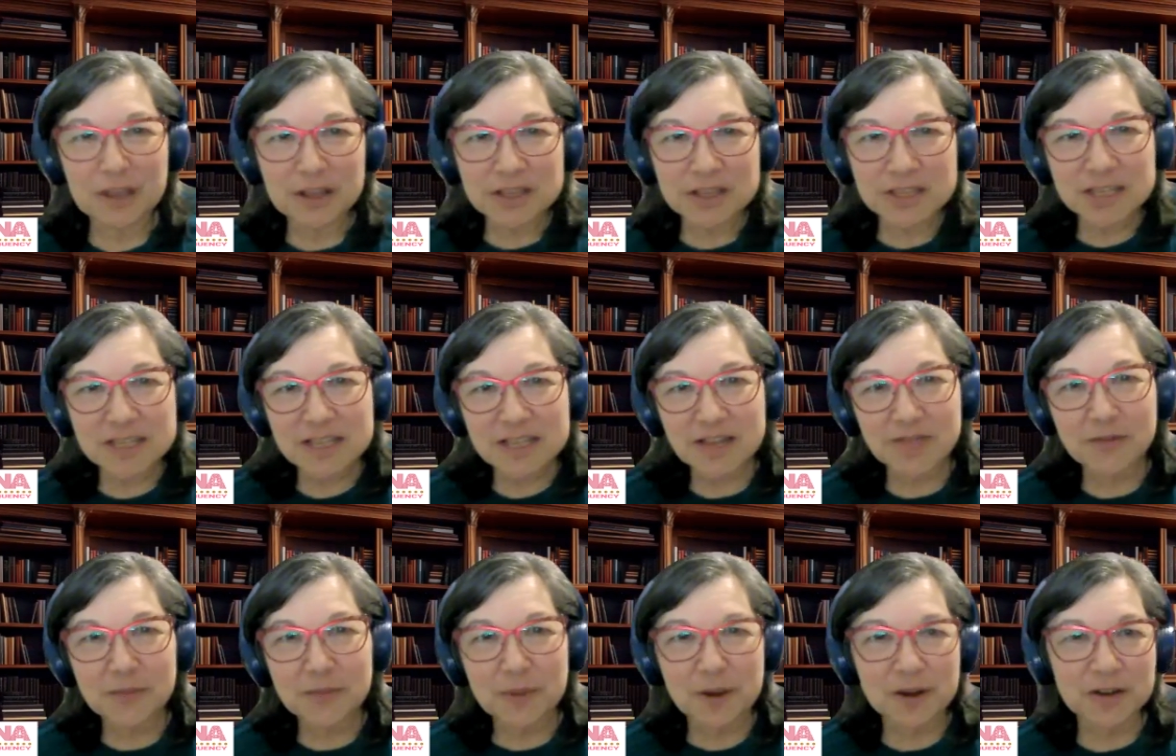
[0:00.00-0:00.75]
For the
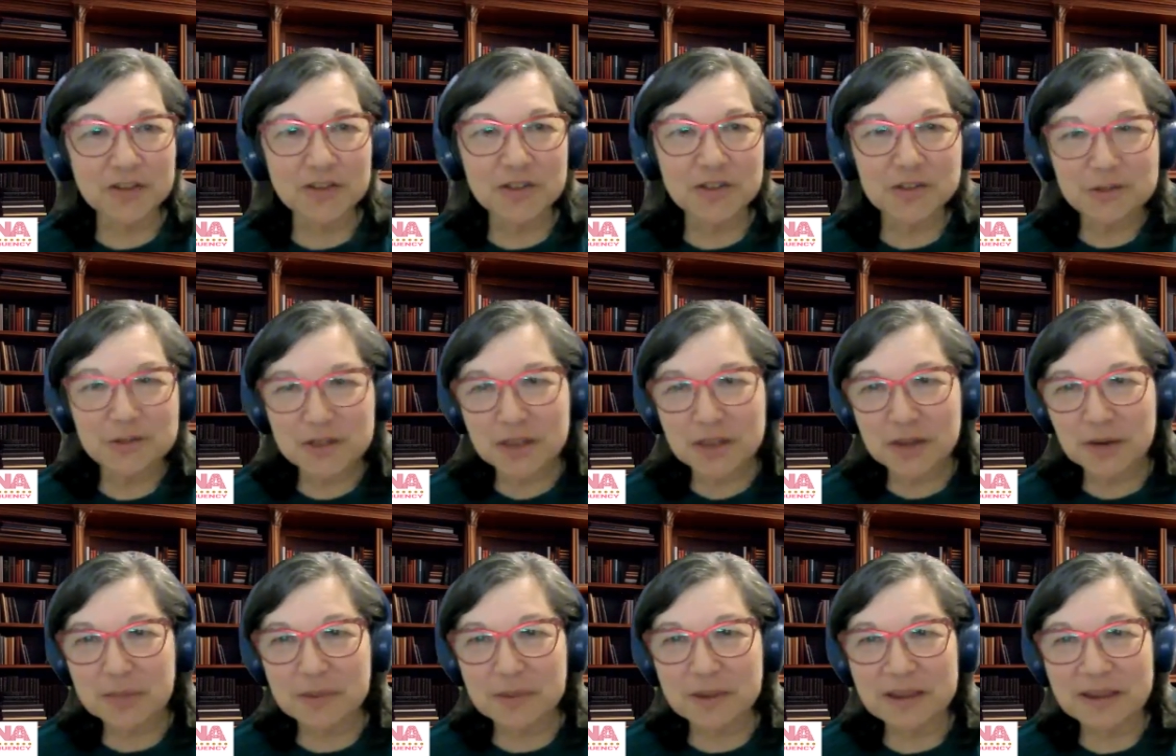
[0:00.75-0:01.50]
unsuccessful parts, there's
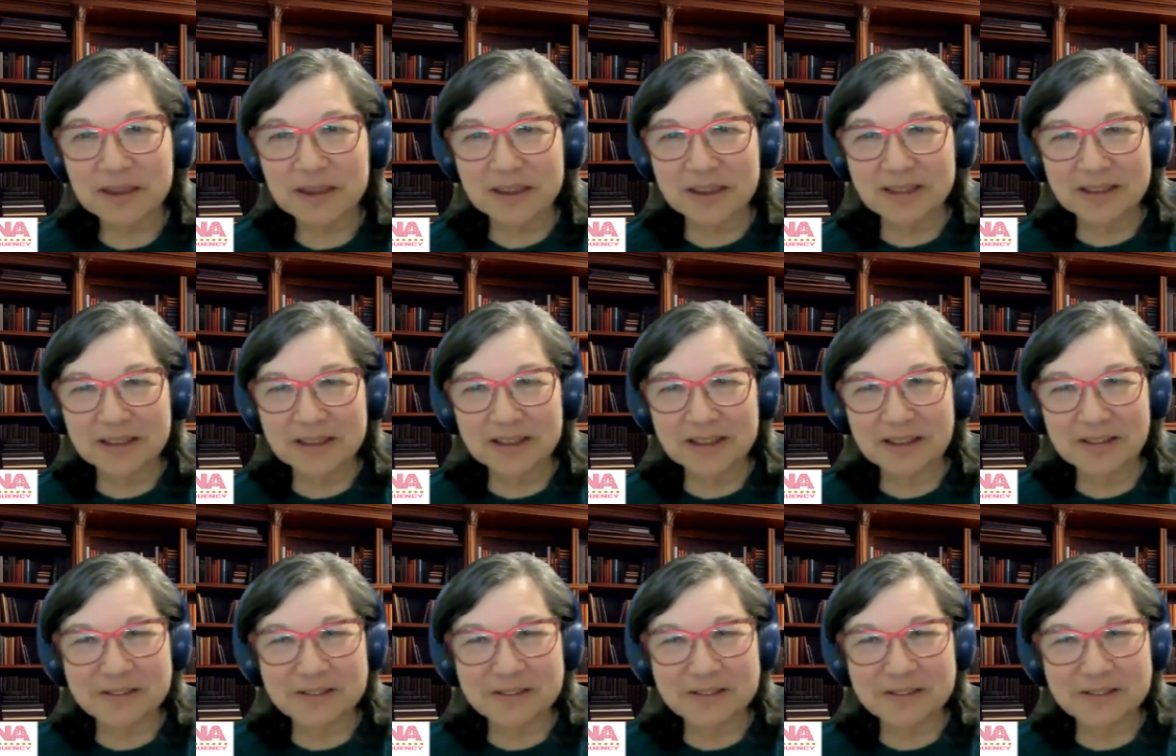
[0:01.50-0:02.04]
therapy.